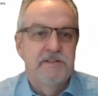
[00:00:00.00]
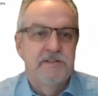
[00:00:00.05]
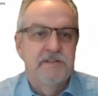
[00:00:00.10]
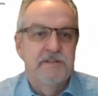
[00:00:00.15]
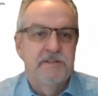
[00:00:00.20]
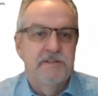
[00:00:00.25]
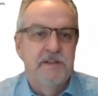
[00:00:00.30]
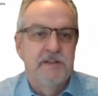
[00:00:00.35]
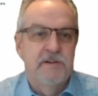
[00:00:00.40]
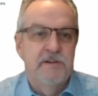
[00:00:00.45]

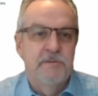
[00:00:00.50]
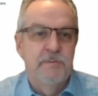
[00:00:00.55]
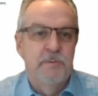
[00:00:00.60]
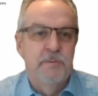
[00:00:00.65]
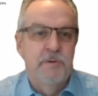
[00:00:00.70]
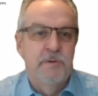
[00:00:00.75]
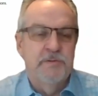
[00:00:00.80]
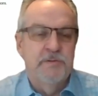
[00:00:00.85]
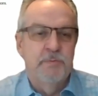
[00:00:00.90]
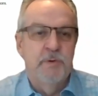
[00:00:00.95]
So
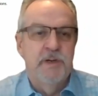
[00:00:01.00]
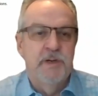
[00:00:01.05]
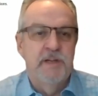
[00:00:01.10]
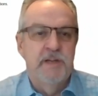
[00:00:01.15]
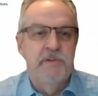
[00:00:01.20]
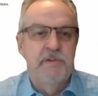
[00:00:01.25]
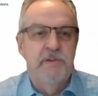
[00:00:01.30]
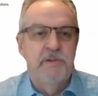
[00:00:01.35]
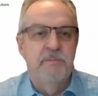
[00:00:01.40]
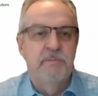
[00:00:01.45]
it's
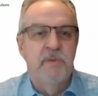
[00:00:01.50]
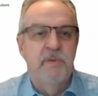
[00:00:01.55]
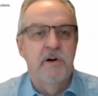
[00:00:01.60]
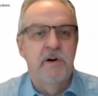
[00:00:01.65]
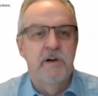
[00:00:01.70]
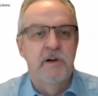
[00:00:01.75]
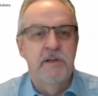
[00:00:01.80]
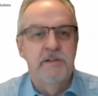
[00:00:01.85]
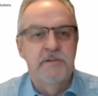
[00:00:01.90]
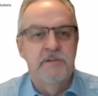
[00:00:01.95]
whatever your
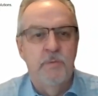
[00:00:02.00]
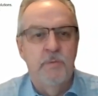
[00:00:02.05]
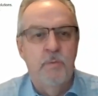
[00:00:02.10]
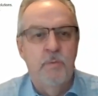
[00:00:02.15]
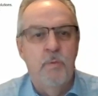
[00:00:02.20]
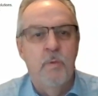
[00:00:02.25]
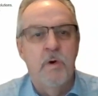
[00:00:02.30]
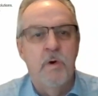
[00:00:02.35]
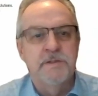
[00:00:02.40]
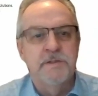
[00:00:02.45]
mind
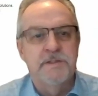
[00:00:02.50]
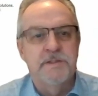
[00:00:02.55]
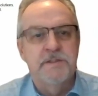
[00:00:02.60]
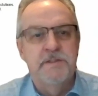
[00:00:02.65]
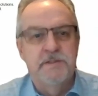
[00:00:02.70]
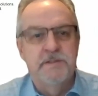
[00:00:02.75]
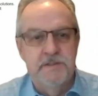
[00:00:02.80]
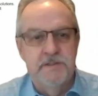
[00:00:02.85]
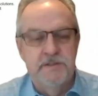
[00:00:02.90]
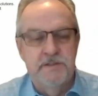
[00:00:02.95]
wants
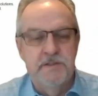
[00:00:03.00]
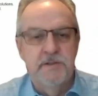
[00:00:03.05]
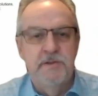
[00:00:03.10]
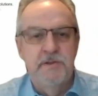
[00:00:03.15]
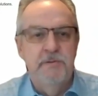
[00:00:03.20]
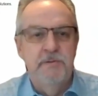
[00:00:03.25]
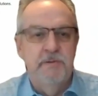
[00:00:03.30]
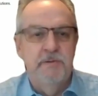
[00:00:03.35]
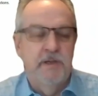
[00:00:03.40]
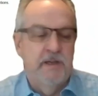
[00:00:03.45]
you to
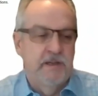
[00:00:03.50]
do,